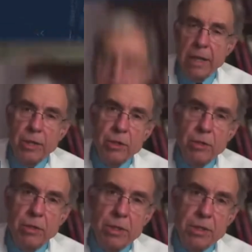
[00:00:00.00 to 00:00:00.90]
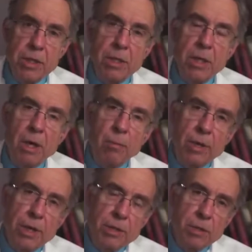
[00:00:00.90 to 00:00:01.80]
Nature is
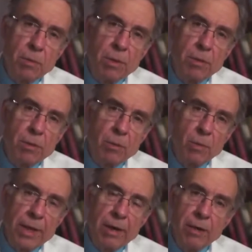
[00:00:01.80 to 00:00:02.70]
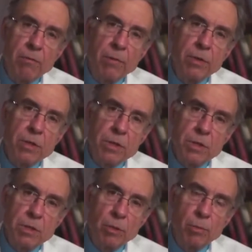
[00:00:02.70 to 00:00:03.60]
incomprehensible without inference
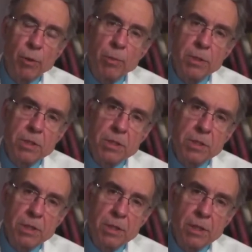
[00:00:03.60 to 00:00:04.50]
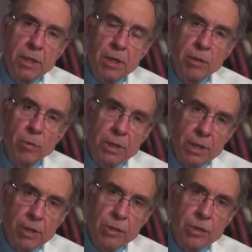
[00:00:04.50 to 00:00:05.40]
to purpose and to
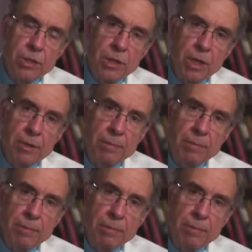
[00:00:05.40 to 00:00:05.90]
intelligent design.